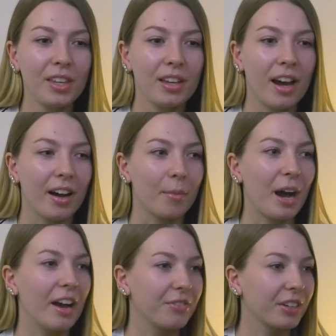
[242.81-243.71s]

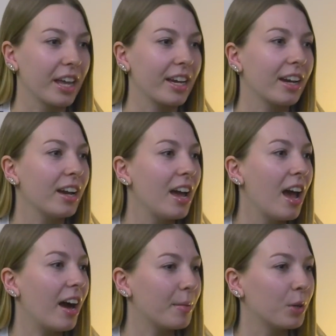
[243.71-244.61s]
I feel like
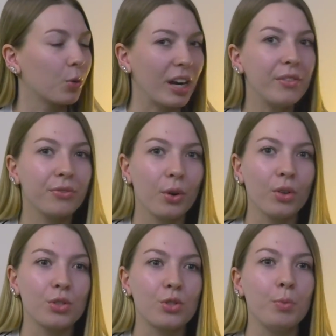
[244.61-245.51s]
I am
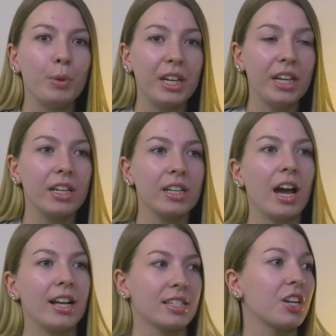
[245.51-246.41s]
grateful to be
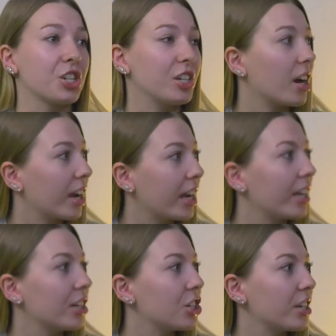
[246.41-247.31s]
at such a young
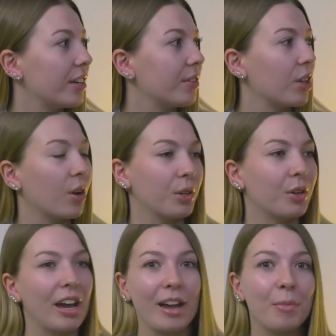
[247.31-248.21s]
age, even though
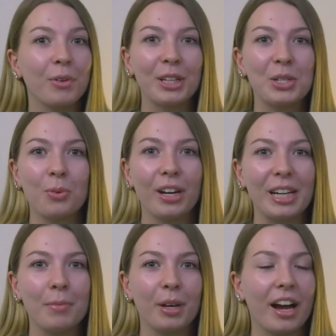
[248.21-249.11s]
I am only
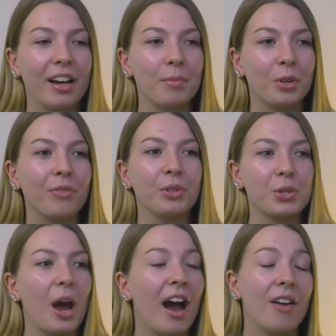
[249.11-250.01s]
20, but I am grateful
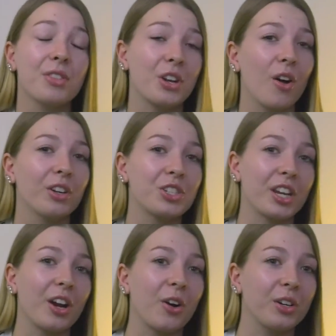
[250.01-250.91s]
to have the knowledge
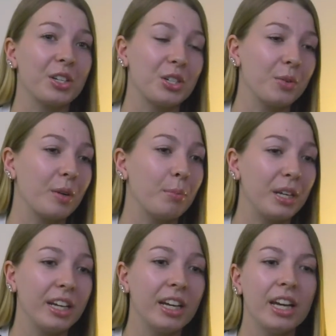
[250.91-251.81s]
that I already do and
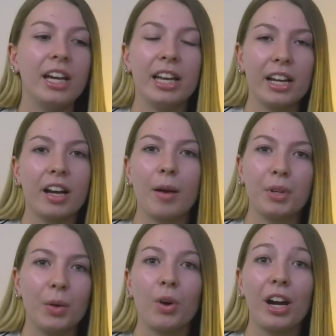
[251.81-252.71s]
be in a
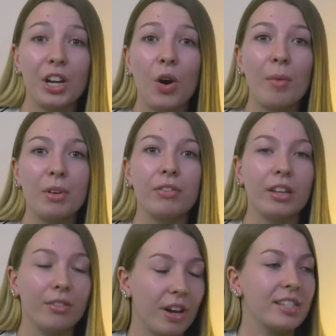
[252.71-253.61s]
company where I know I'm
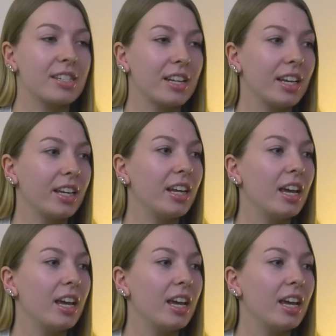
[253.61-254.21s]
invested in,